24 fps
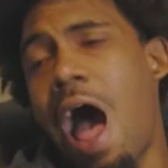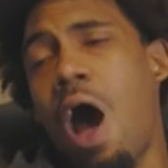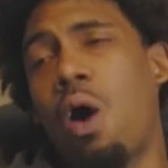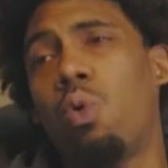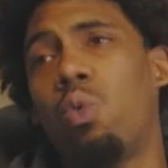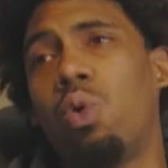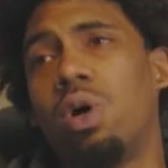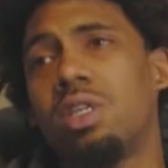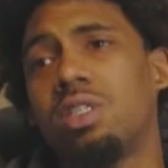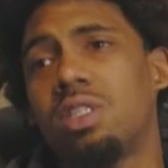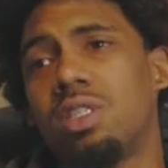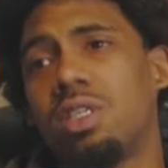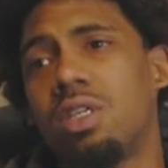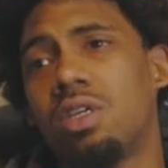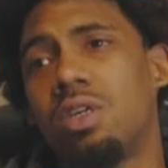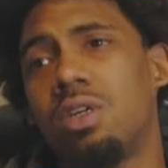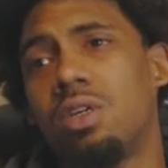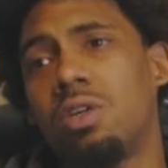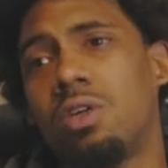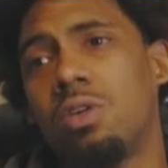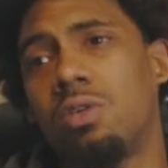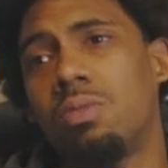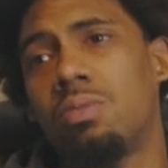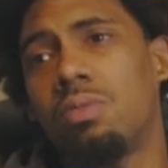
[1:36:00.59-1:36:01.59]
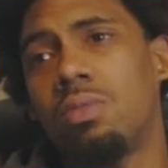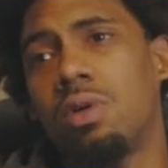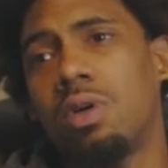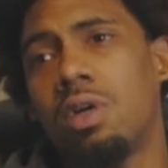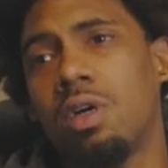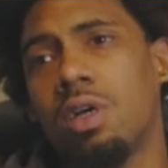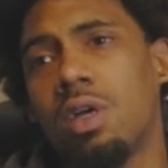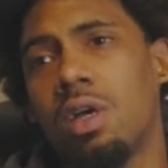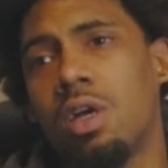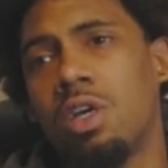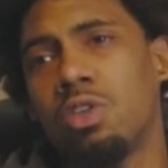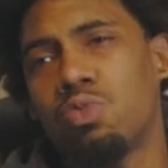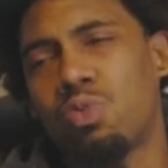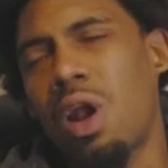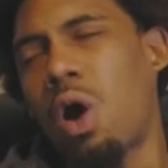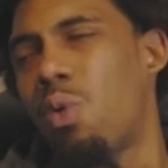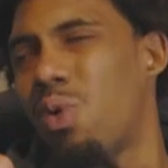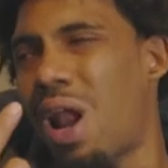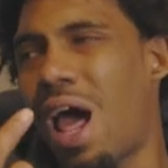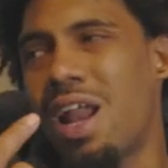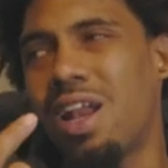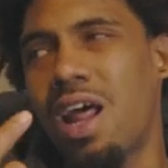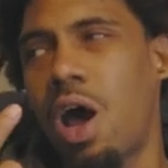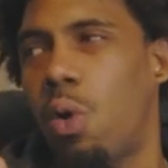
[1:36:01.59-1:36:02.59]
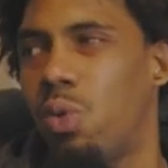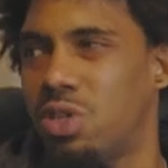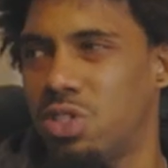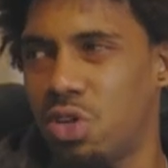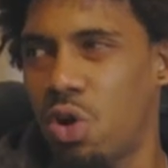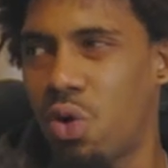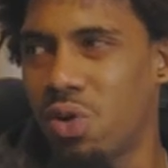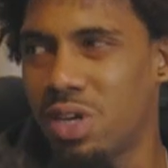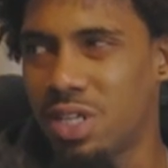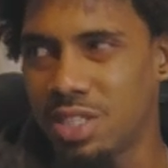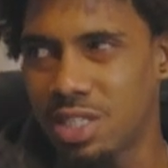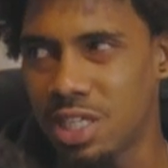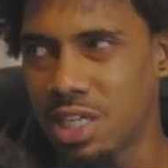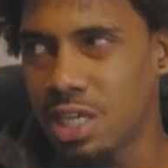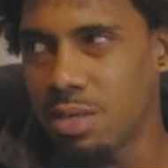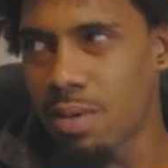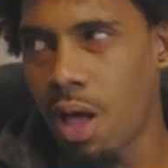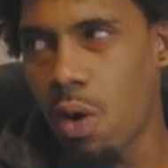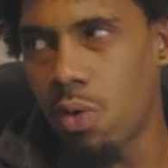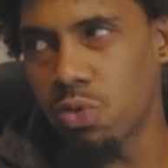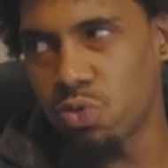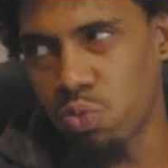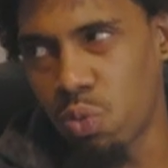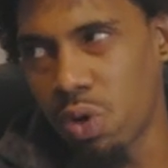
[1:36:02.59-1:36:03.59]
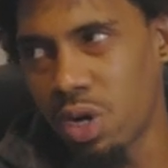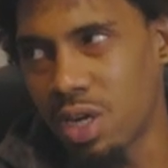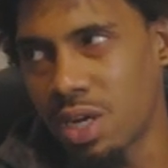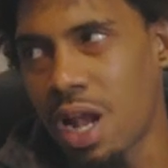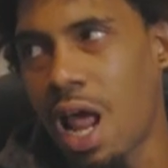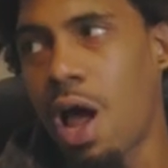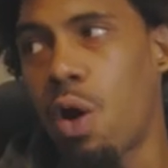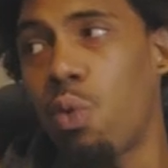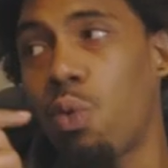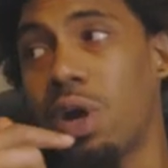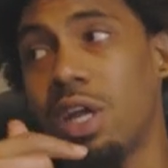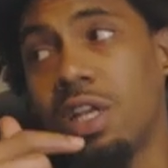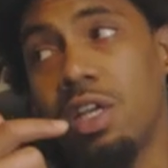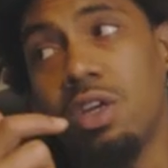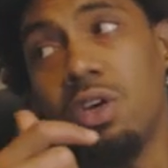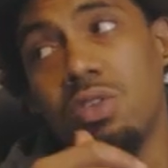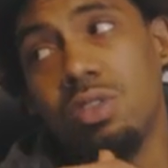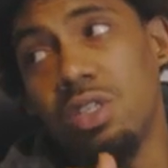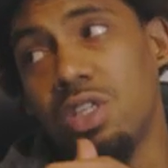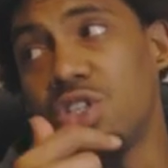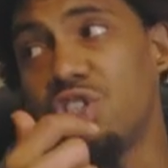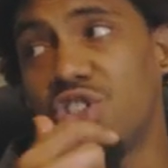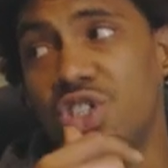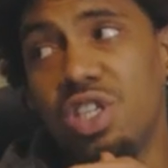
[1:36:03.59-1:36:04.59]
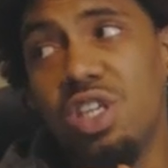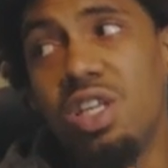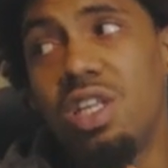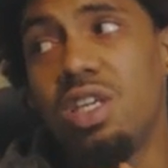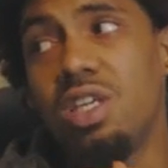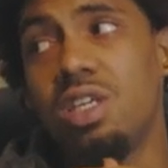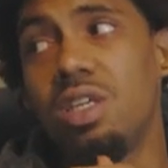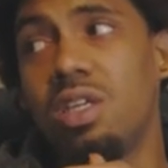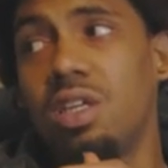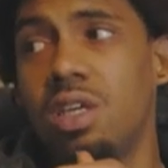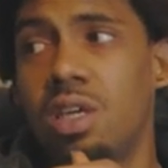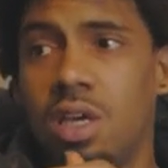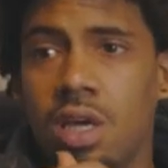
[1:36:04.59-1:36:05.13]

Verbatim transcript: I wasn't um because when I went out I wasn't on the team. I was working out, waiting to go to the G League.